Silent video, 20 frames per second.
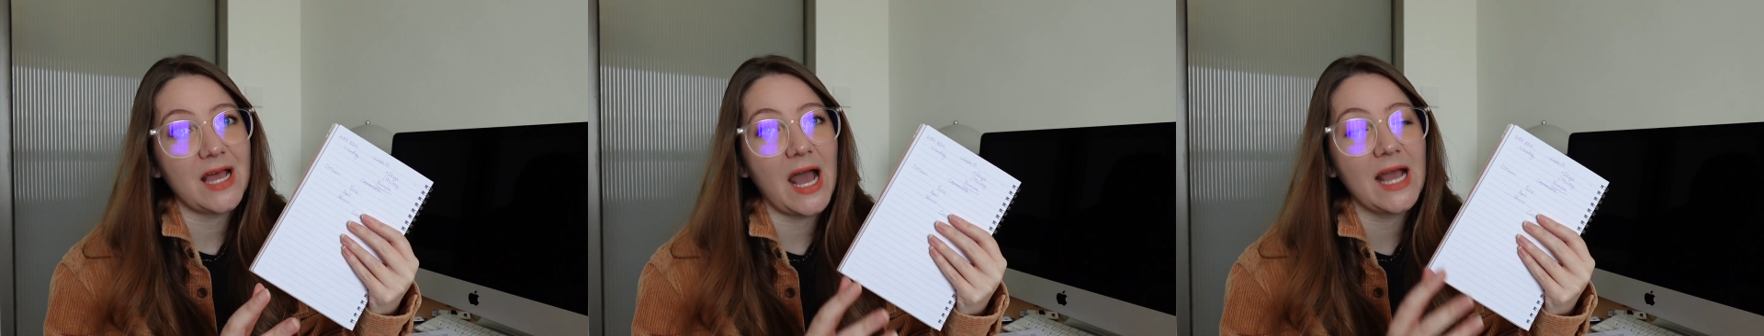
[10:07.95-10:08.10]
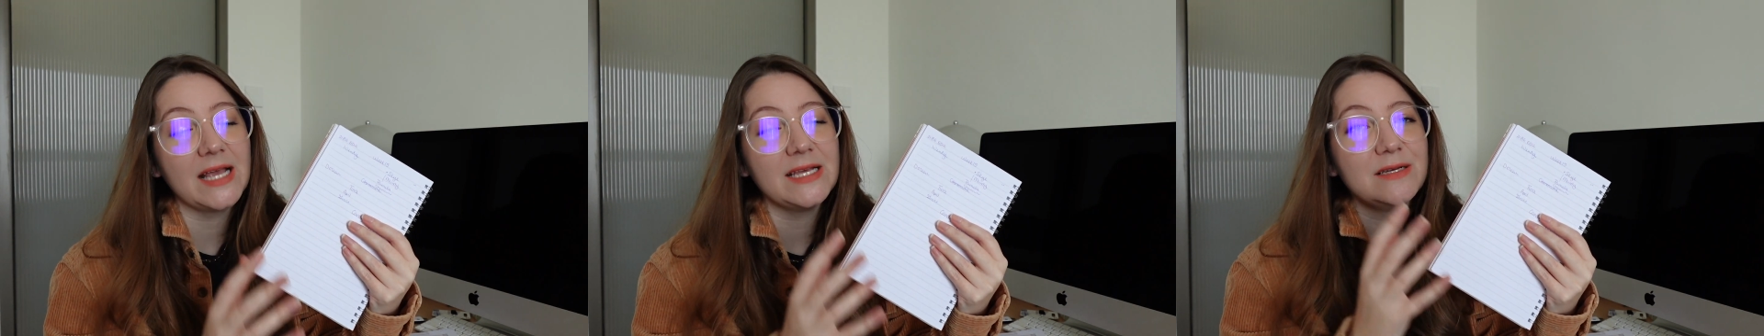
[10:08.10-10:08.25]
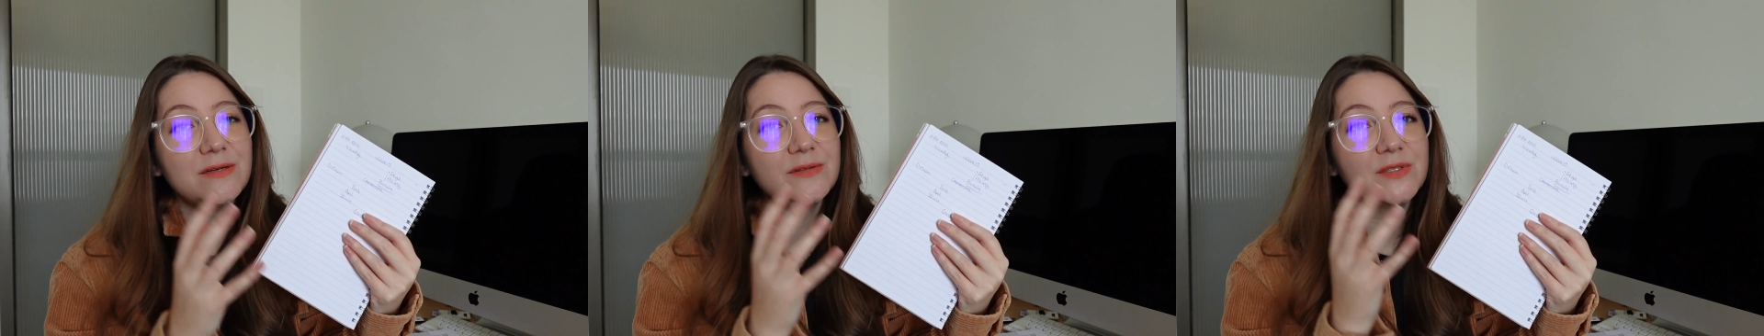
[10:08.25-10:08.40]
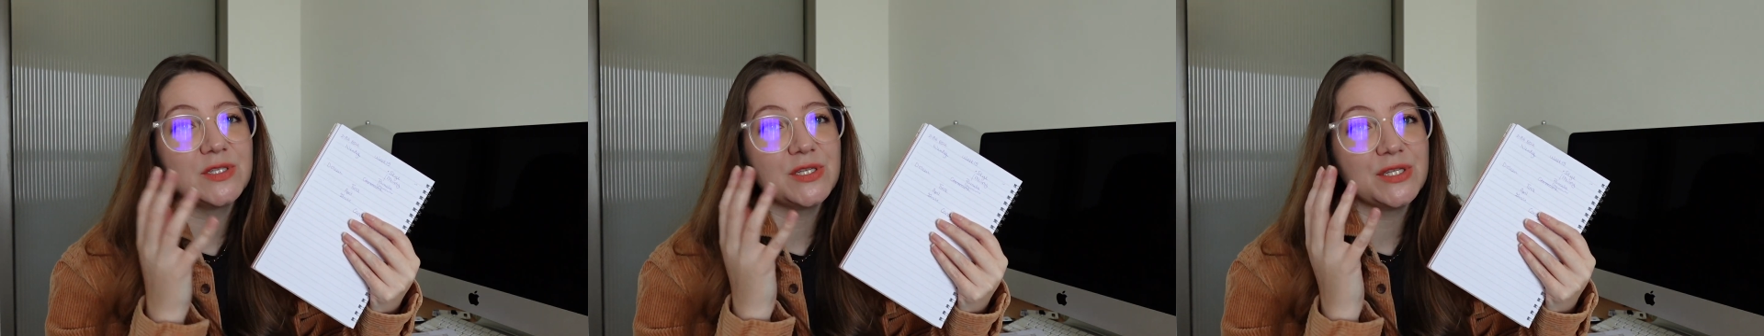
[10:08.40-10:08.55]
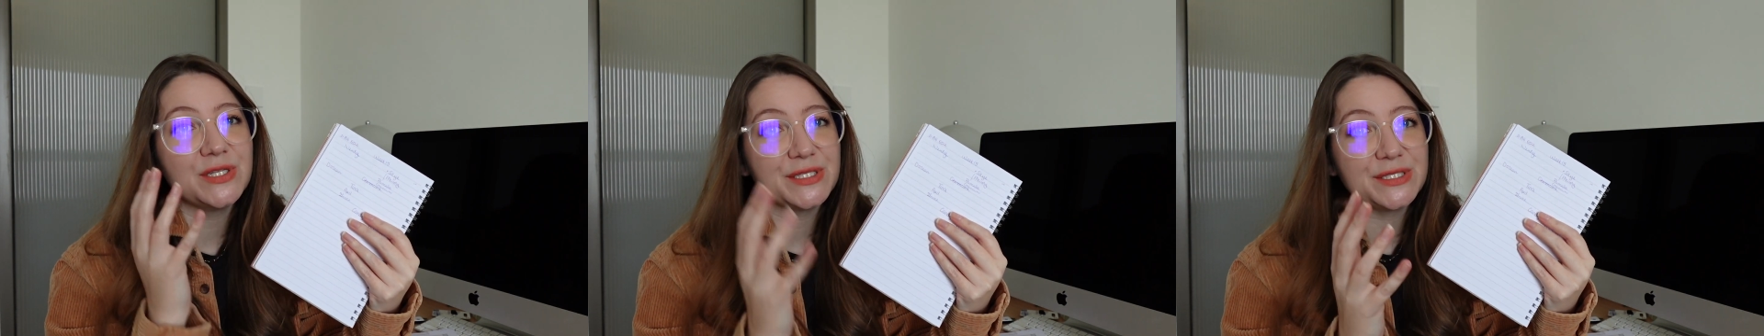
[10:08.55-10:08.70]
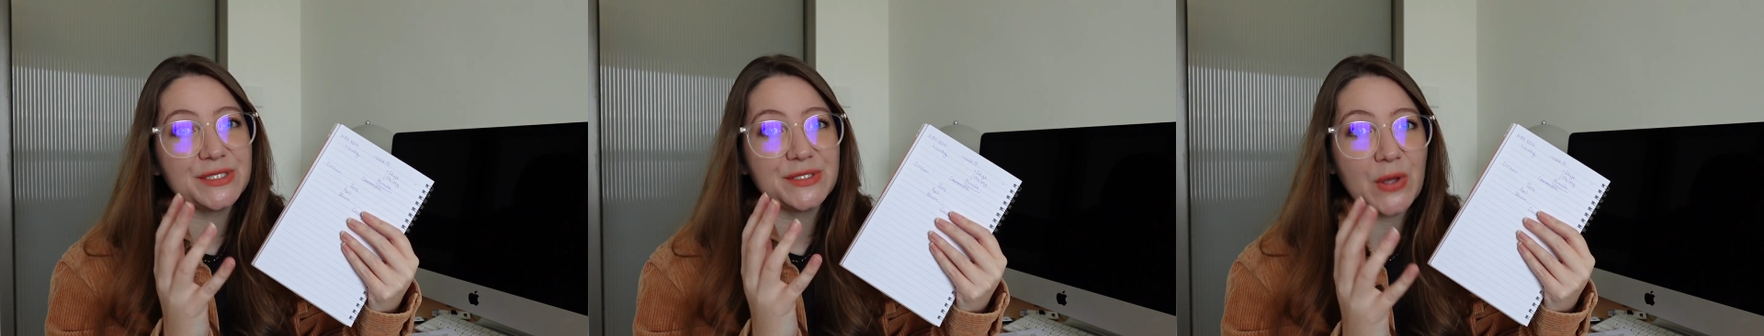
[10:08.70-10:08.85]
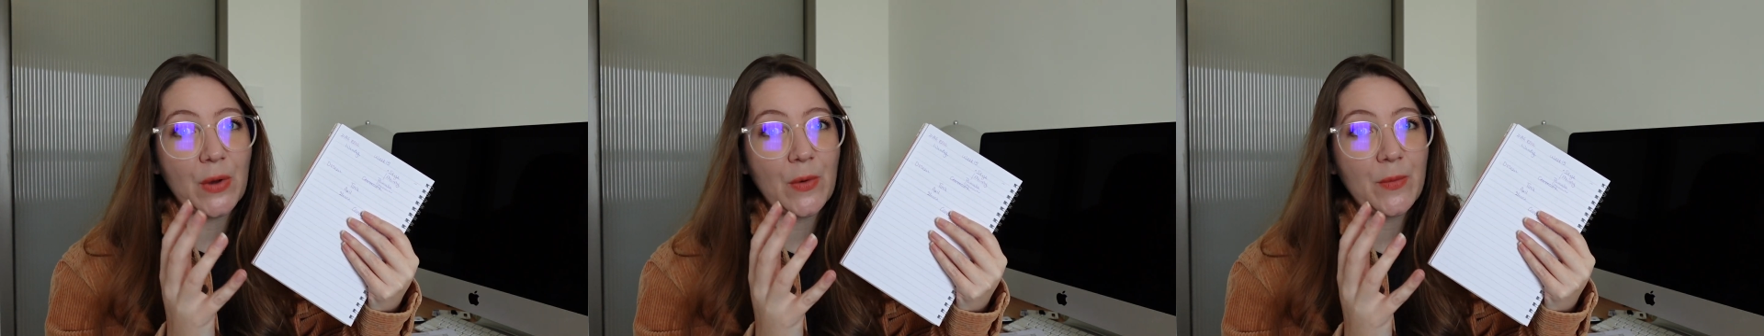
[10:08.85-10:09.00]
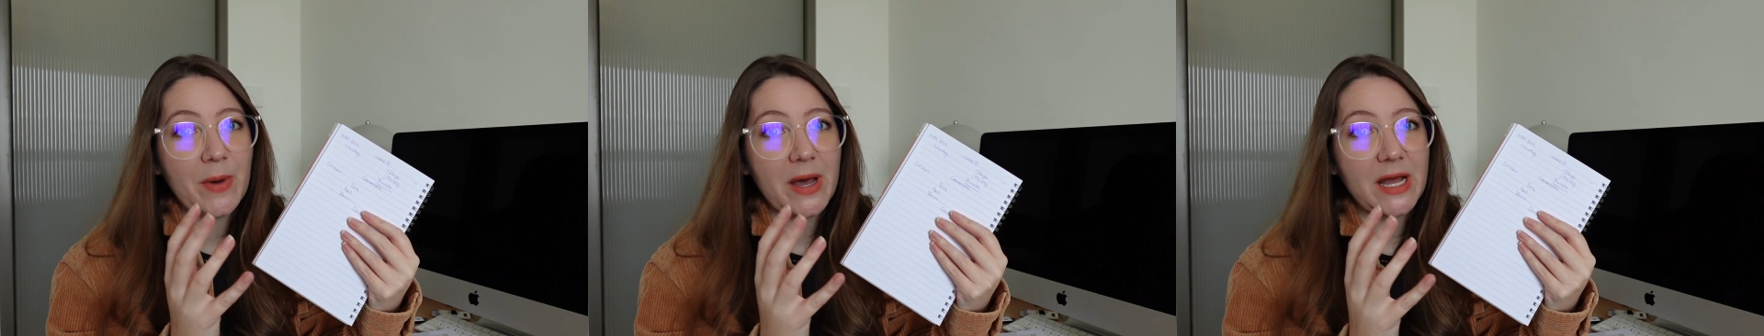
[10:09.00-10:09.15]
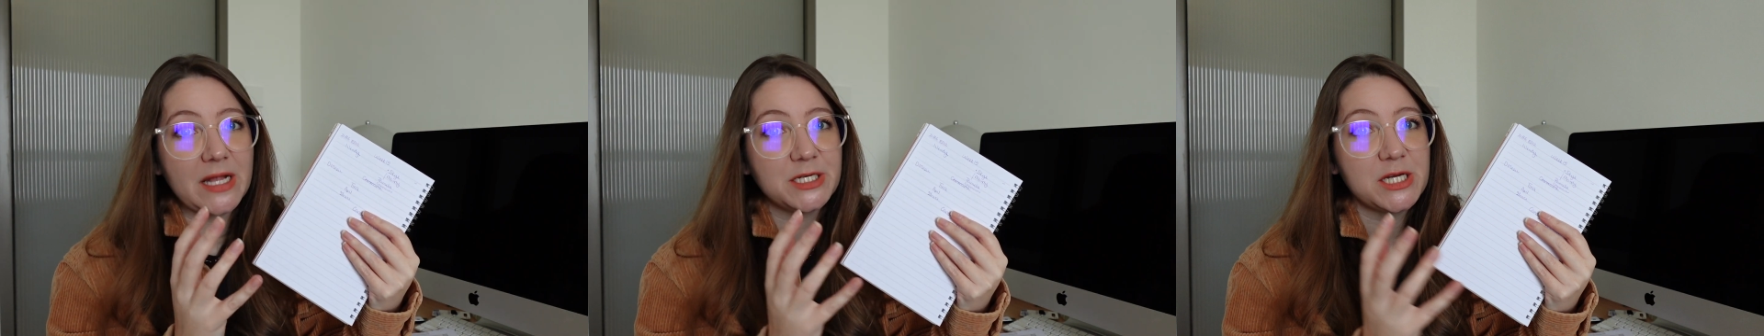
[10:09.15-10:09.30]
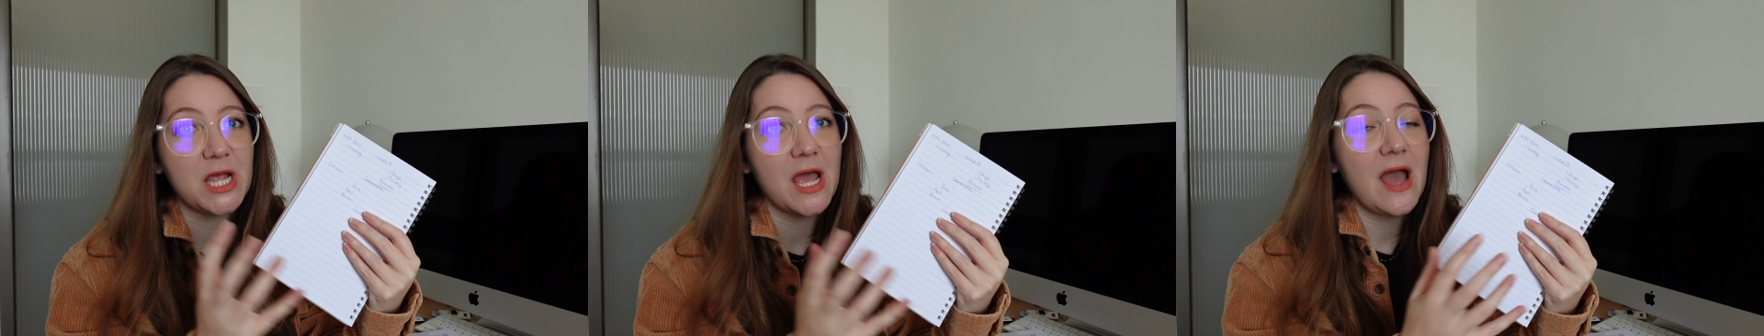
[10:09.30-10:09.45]
I used this so
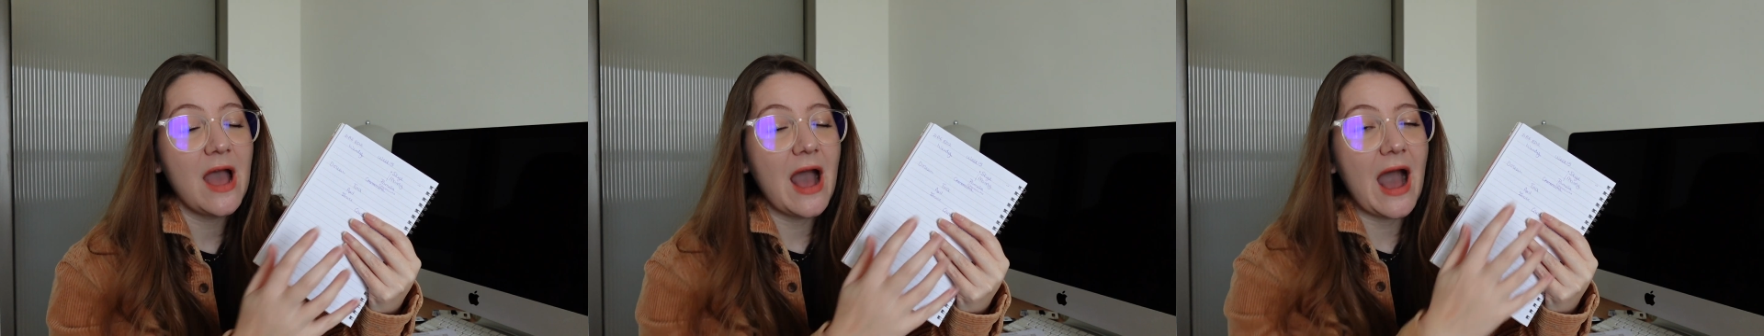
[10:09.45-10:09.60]
much.